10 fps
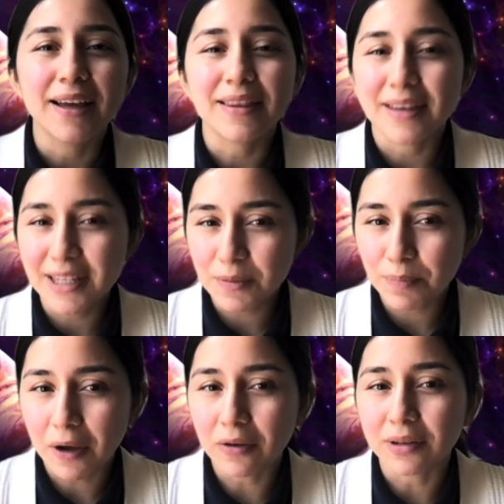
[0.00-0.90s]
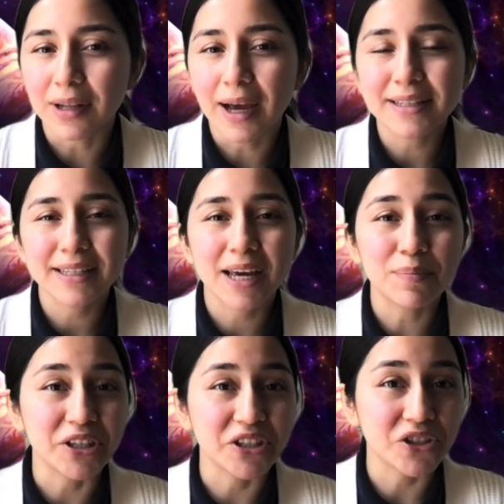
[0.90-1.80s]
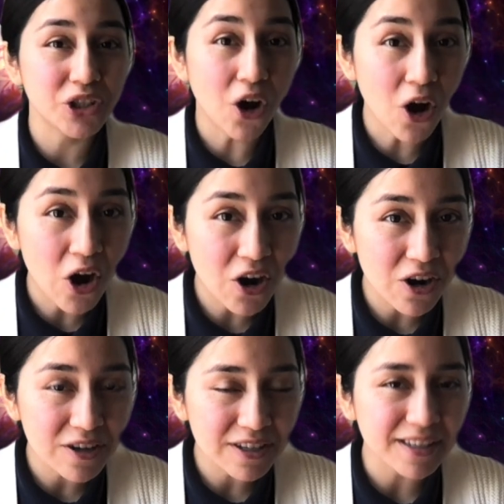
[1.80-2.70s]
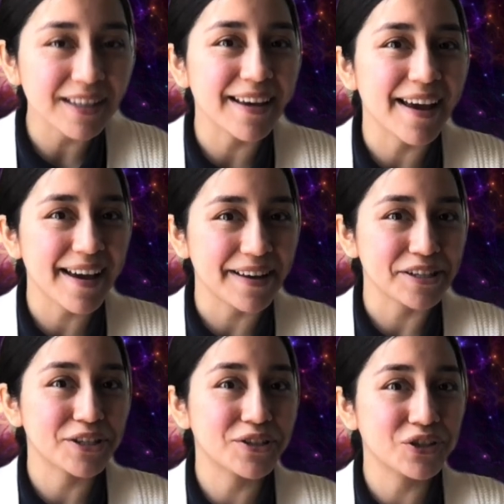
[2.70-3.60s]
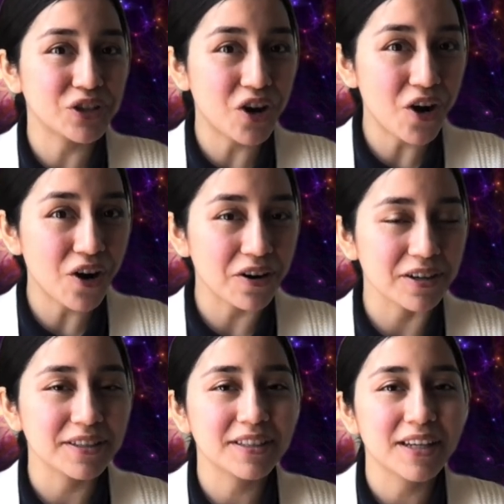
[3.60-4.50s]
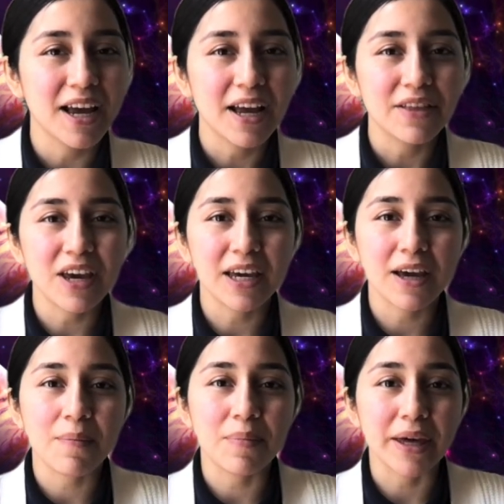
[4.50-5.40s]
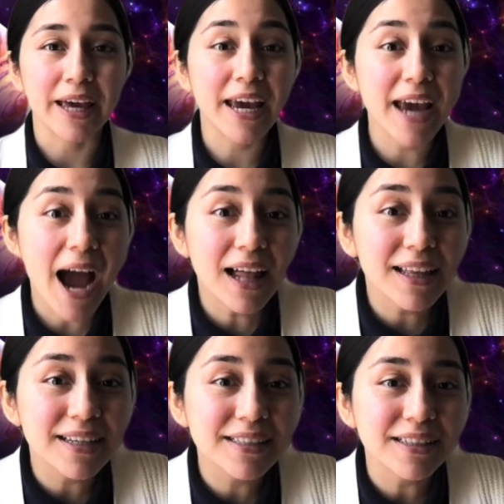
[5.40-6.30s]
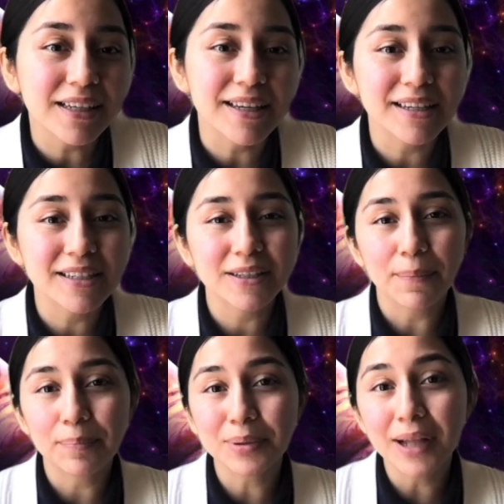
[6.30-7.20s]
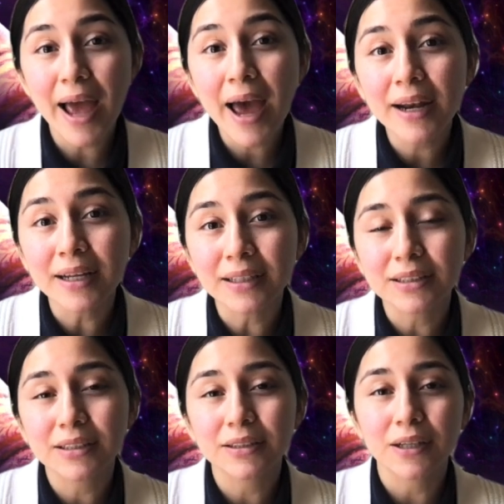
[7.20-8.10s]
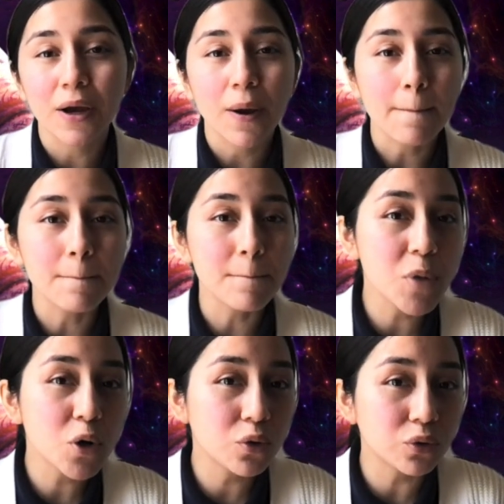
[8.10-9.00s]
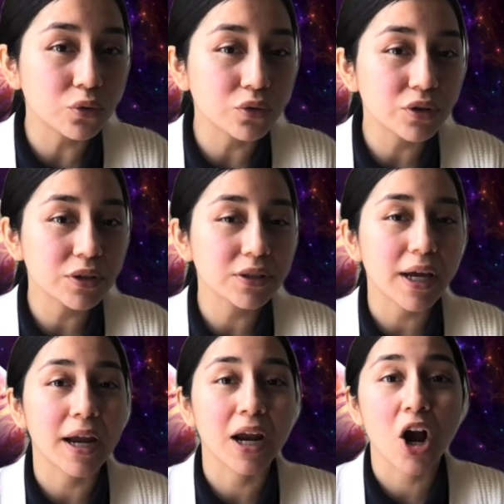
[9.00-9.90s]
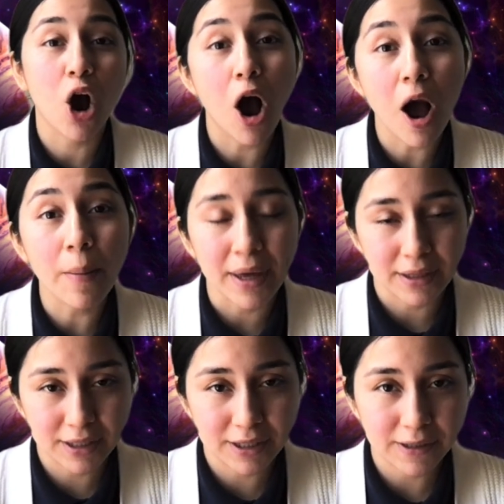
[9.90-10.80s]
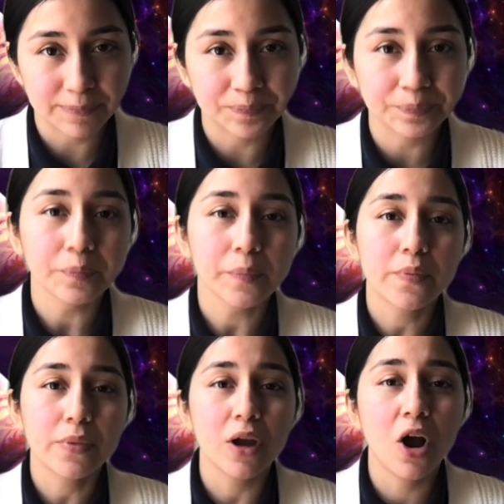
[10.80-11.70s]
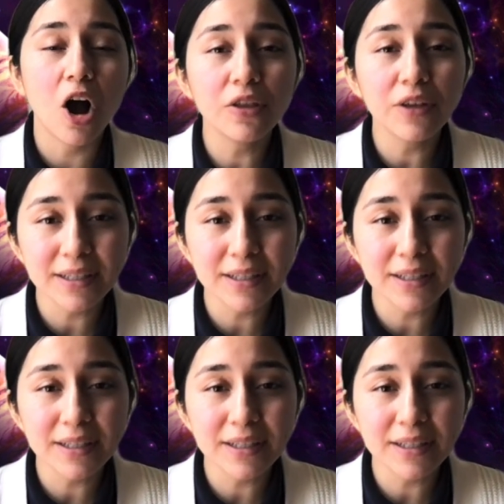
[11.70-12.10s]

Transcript: These speckled lights can be stars. Yes, stars. They can be galaxies, planets, moons, and comets. All these